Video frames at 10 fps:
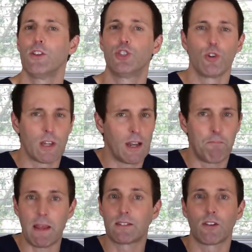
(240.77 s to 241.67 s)
that you can
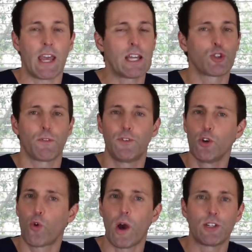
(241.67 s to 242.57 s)
basically answer a
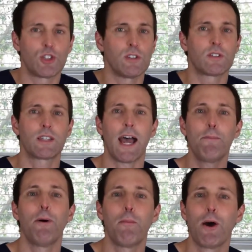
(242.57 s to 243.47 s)
few questions,
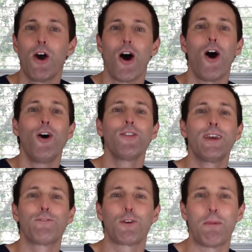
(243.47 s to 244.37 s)
type up all
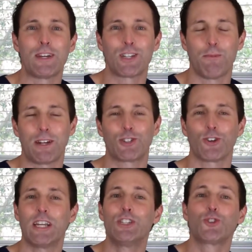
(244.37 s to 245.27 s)
the information about
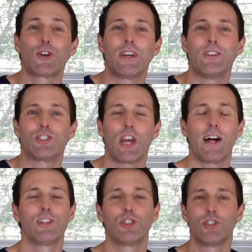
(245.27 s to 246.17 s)
your injury and the
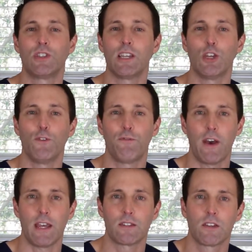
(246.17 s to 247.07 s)
challenges that you
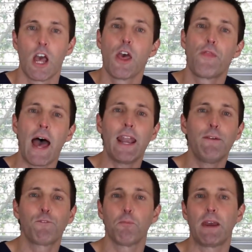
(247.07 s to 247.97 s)
face.
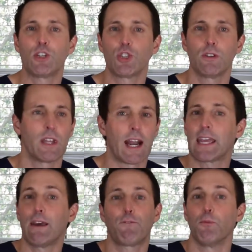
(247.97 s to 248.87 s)
That information that I
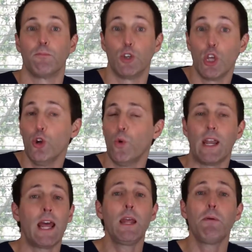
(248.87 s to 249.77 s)
get from you
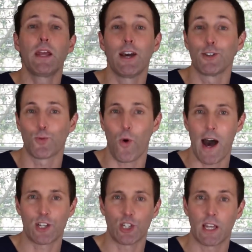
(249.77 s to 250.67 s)
and anybody else
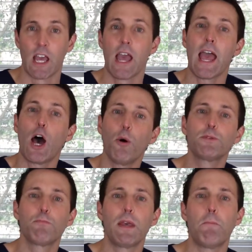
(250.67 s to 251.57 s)
watching
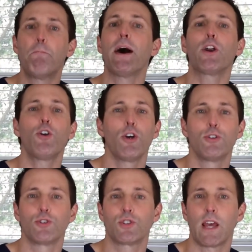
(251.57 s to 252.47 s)
helps me better
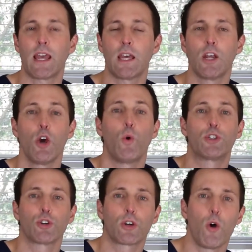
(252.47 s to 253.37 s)
understand
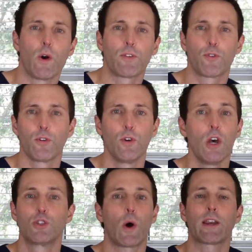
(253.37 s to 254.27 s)
what you're going
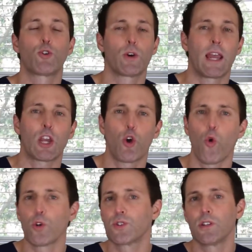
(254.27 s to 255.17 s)
through so I can create
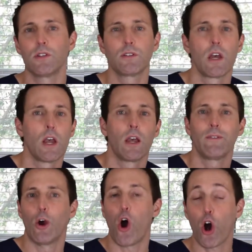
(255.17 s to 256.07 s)
courses,
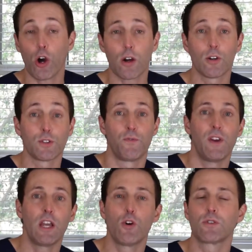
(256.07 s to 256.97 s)
you know, articles,
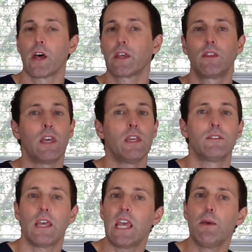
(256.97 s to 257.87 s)
videos like
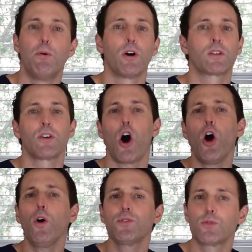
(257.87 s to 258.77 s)
these, ebooks,
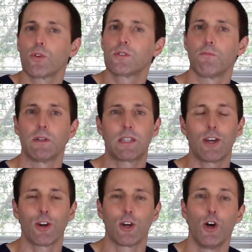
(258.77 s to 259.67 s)
all sorts of
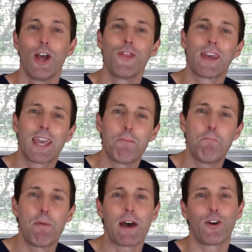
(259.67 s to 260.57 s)
material that
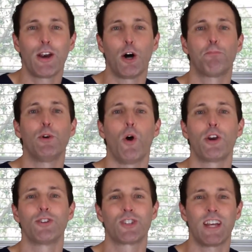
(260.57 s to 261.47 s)
can better help you
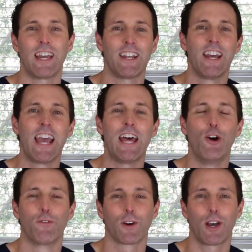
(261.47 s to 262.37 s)
understand and
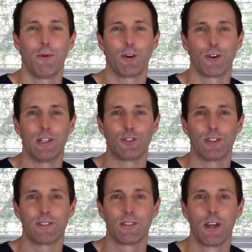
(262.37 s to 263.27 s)
overcome your
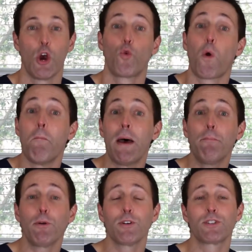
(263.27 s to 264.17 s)
injuries.
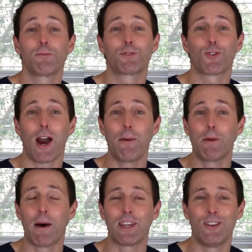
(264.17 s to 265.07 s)
Remember to subscribe
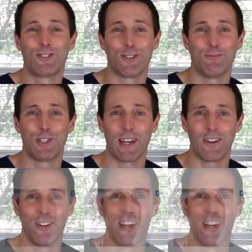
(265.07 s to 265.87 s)
to my YouTube channel.